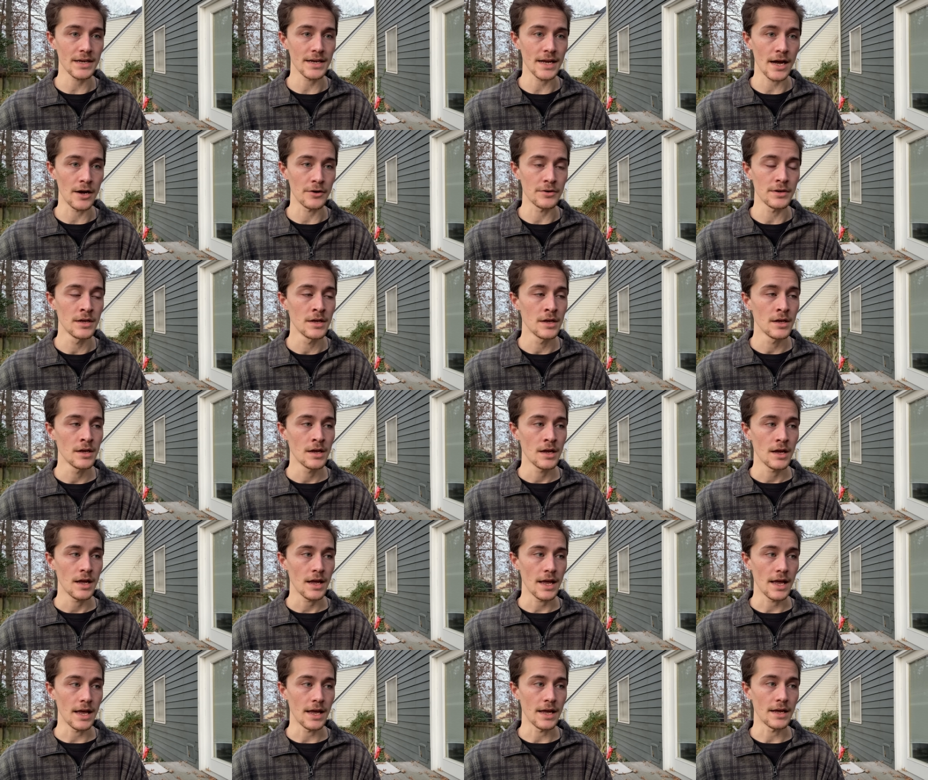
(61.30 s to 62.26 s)
down
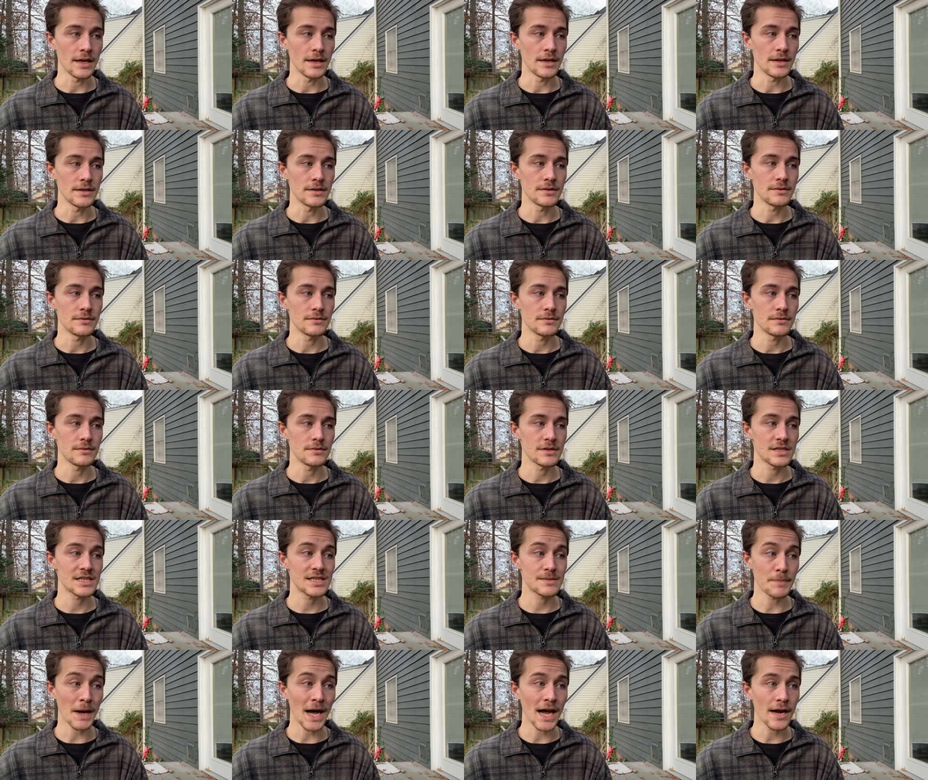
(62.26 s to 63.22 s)
a
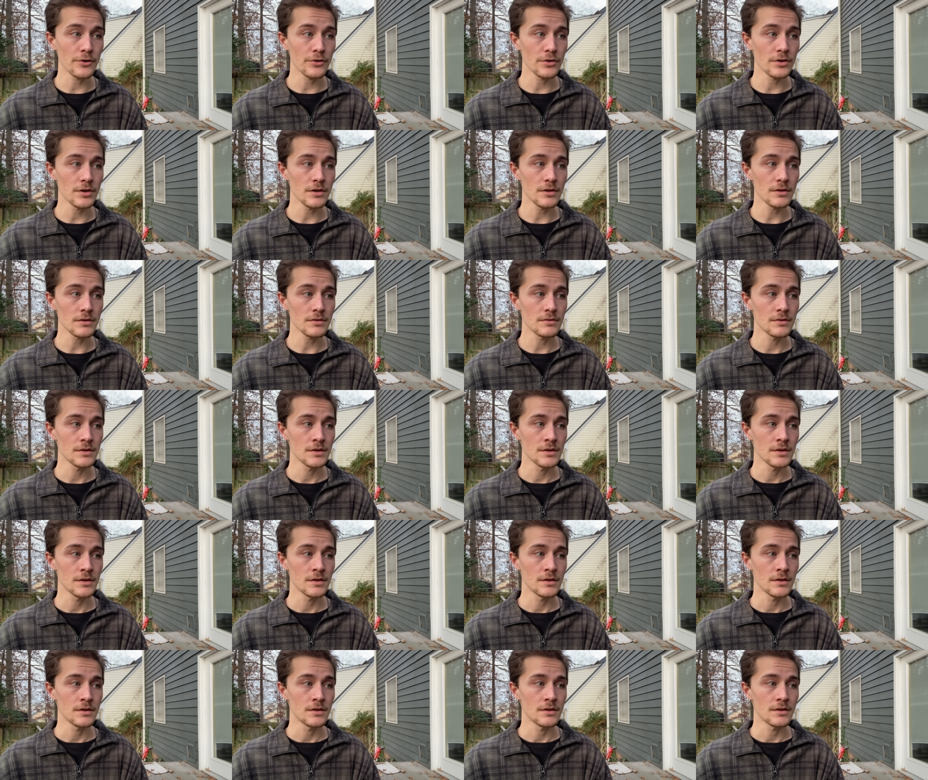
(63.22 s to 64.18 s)
spiral
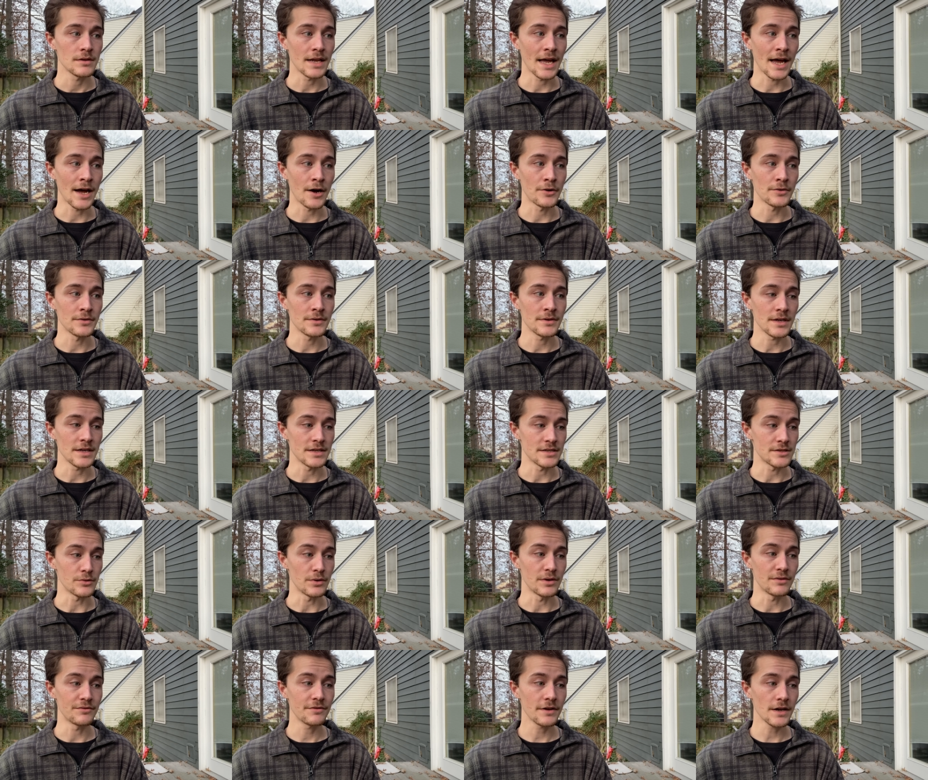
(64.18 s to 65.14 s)
down into
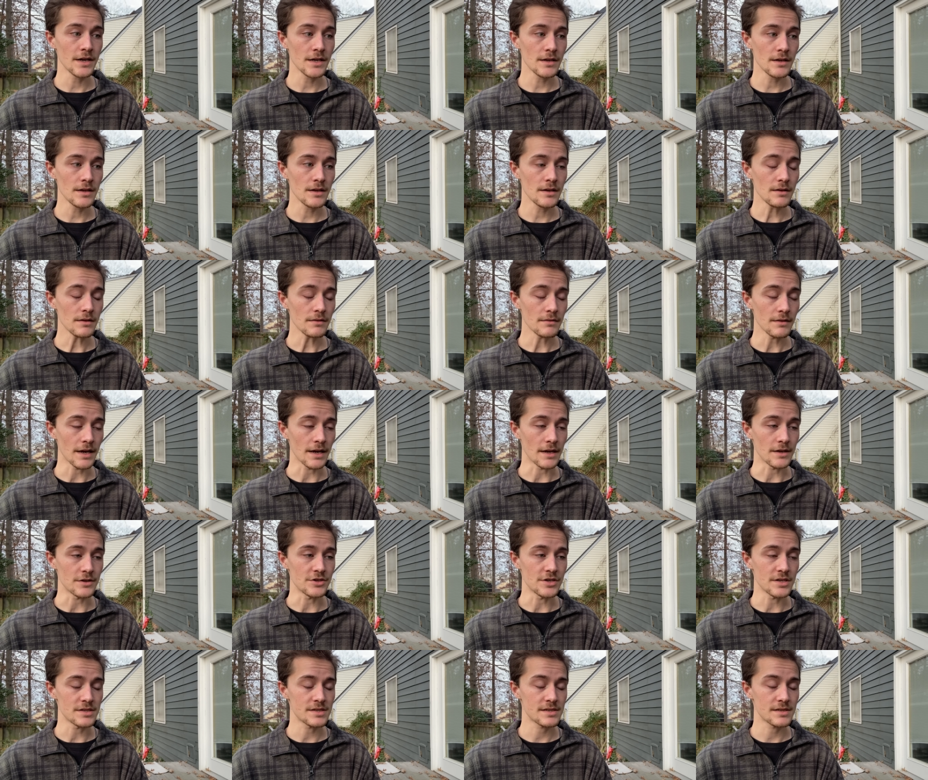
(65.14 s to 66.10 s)
infinity that I
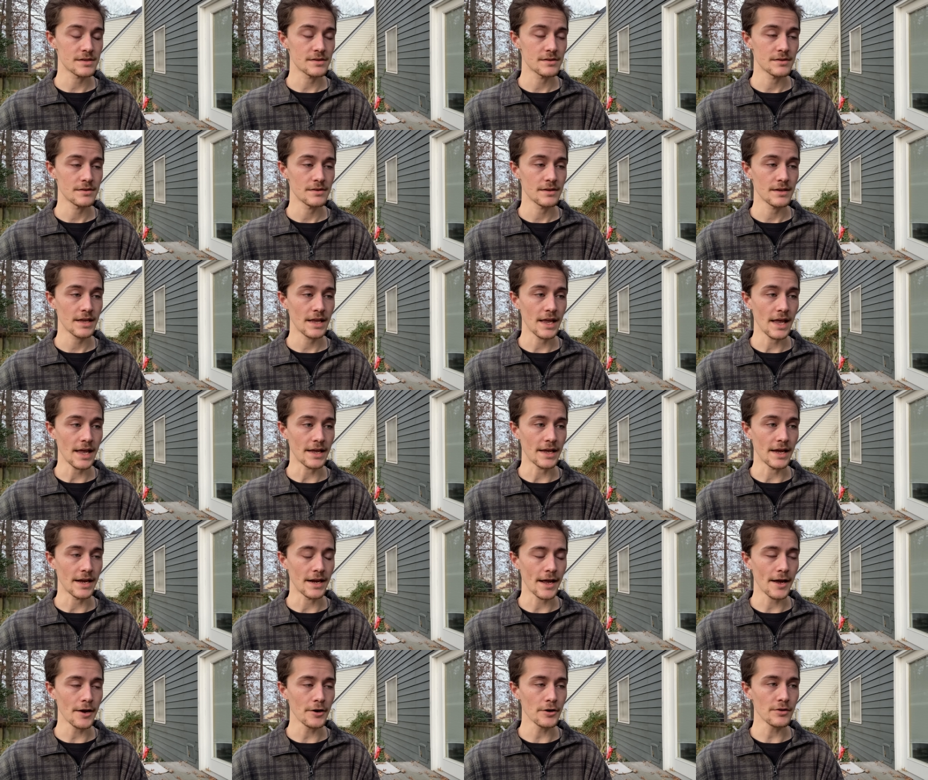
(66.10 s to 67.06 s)
just can't
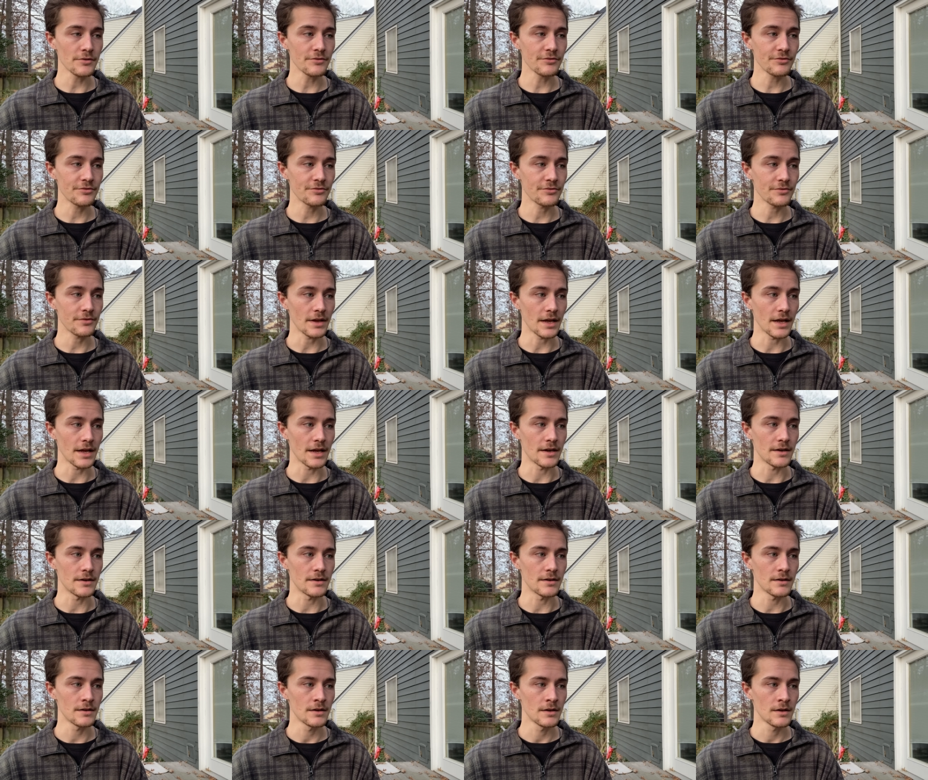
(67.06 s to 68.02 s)
get out of,
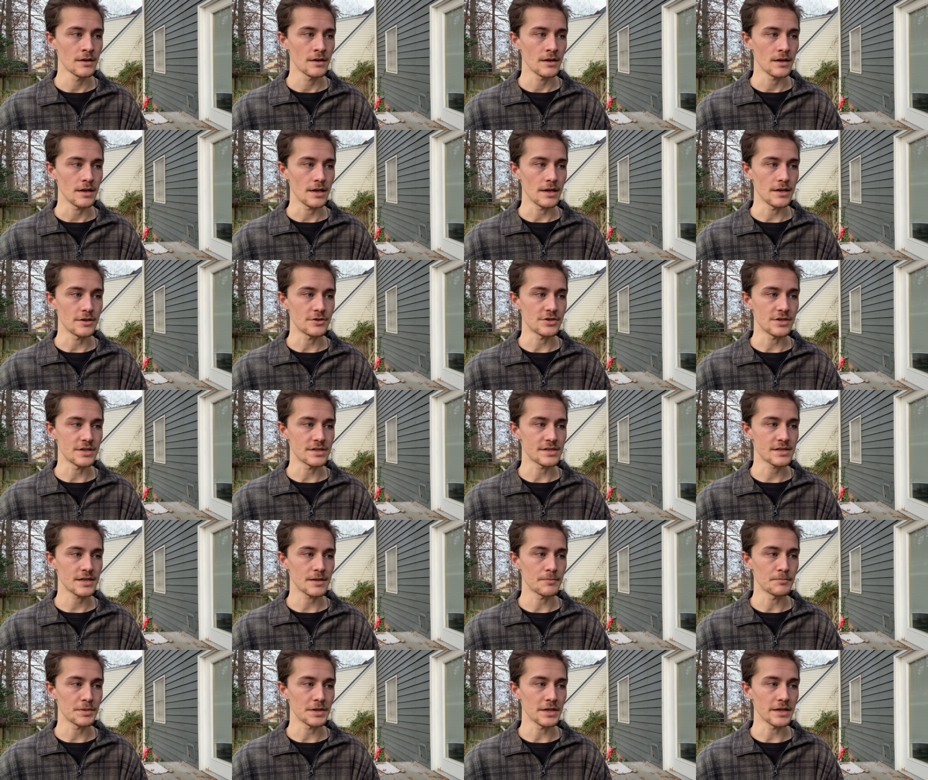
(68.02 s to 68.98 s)
and it just
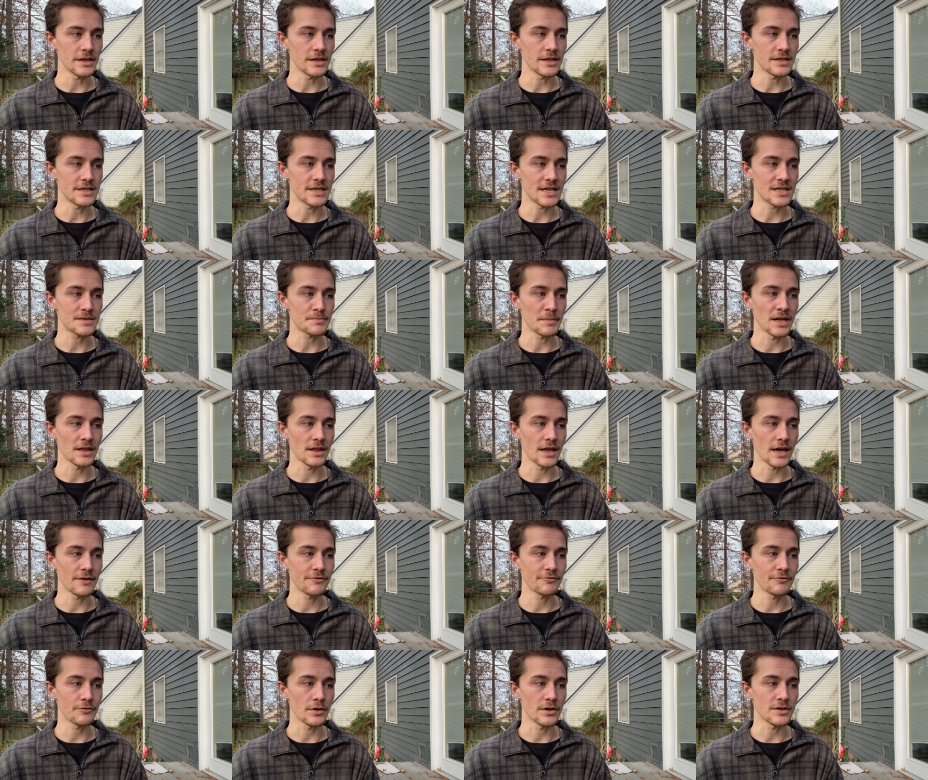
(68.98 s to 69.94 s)
completely takes my
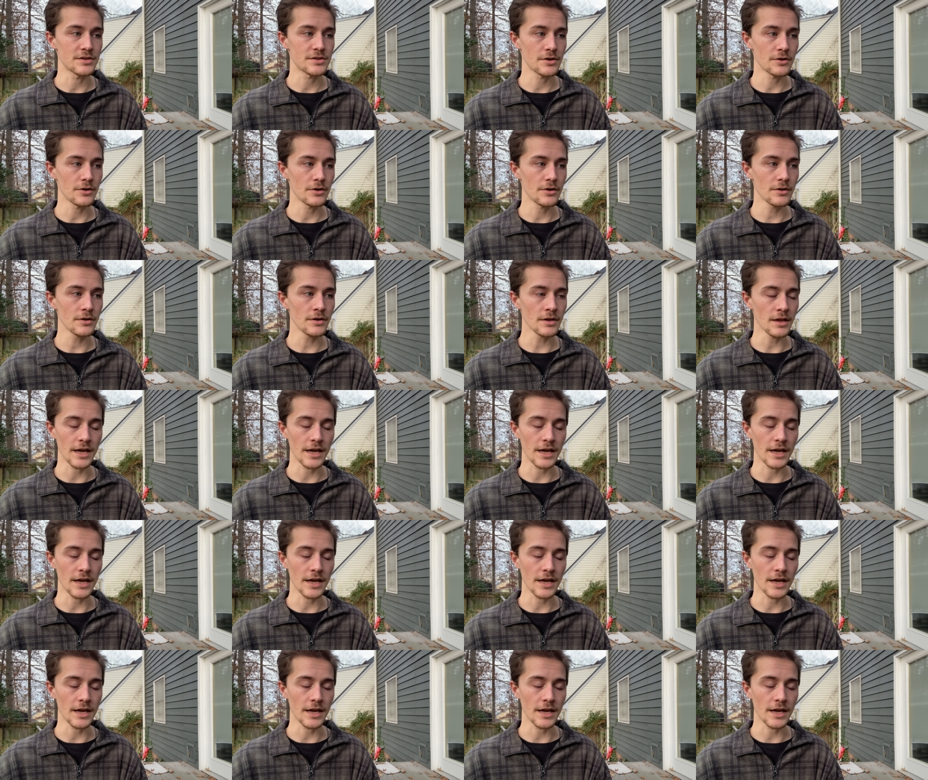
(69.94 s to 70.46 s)
life for a turn.